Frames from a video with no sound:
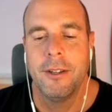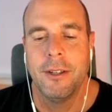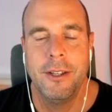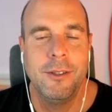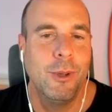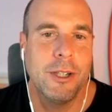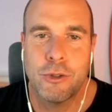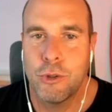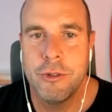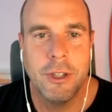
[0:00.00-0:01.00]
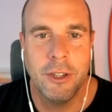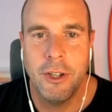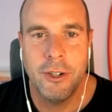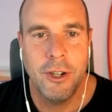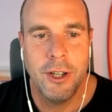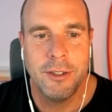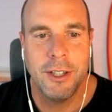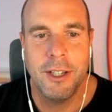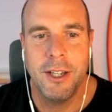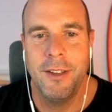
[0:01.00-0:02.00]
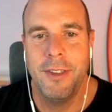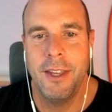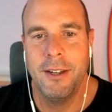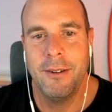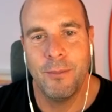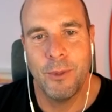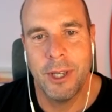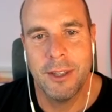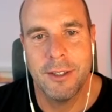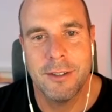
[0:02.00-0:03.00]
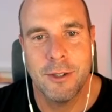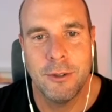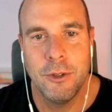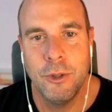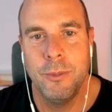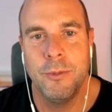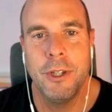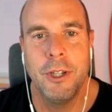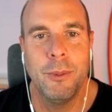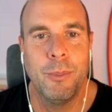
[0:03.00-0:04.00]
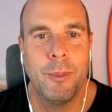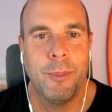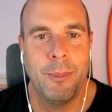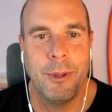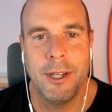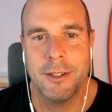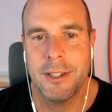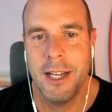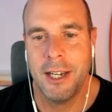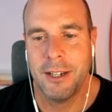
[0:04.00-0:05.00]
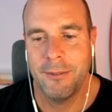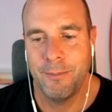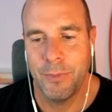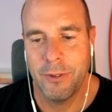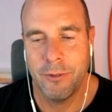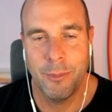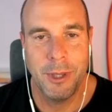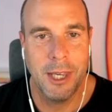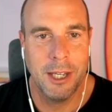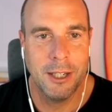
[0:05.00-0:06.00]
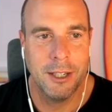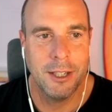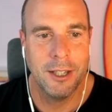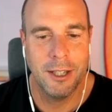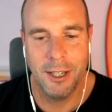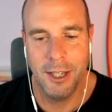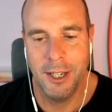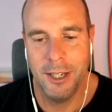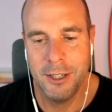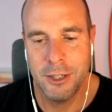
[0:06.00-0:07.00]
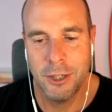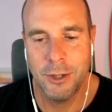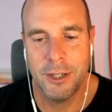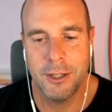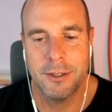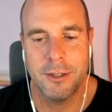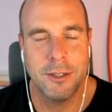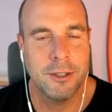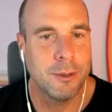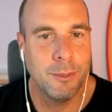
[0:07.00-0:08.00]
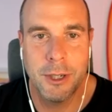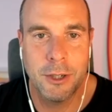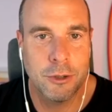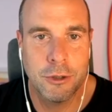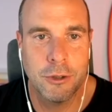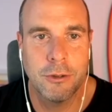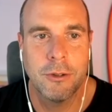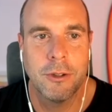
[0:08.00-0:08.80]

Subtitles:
is we're just cruising along nicely, and then we get this little Loom video pop up in our Slack from Gert, and he's showing us in just a minute or two,